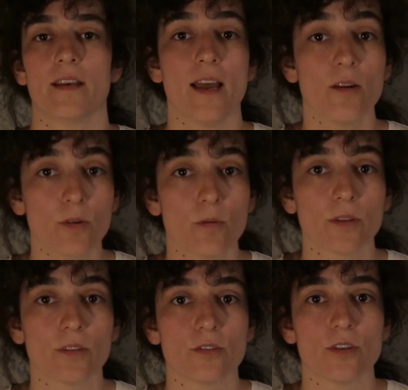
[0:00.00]
Now you
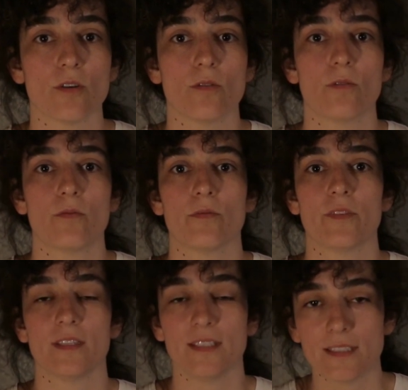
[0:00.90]
want to show
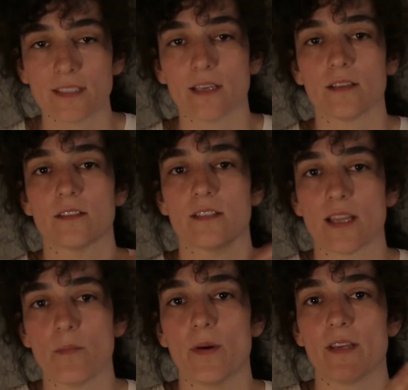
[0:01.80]
the detailed
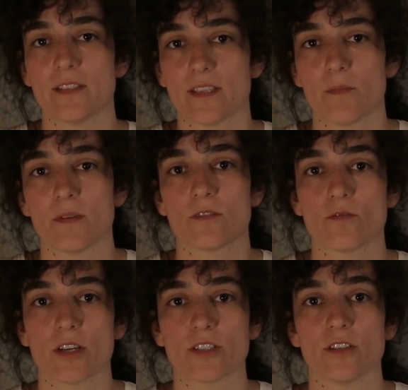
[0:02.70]
step-by-step
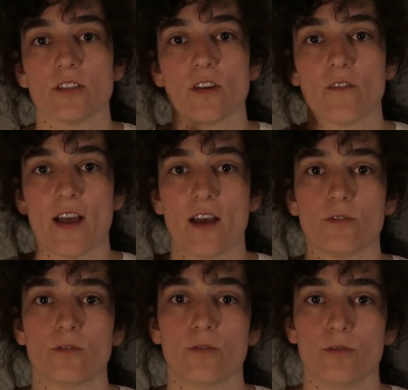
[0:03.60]
instructions of
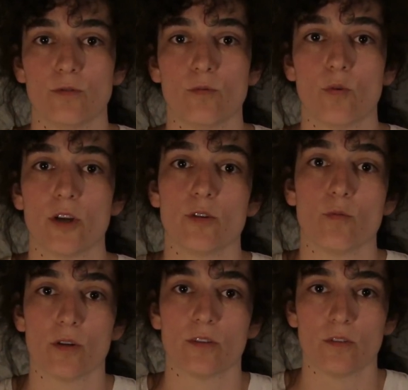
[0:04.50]
how to do what
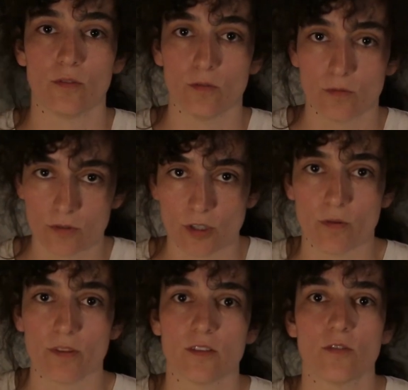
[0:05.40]
you want to
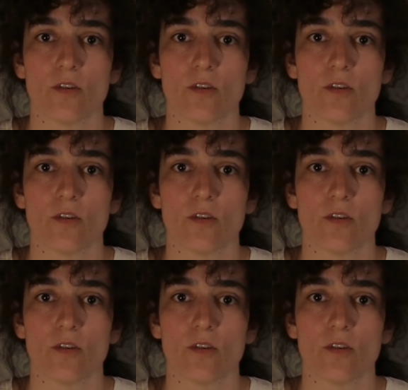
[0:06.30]
show in the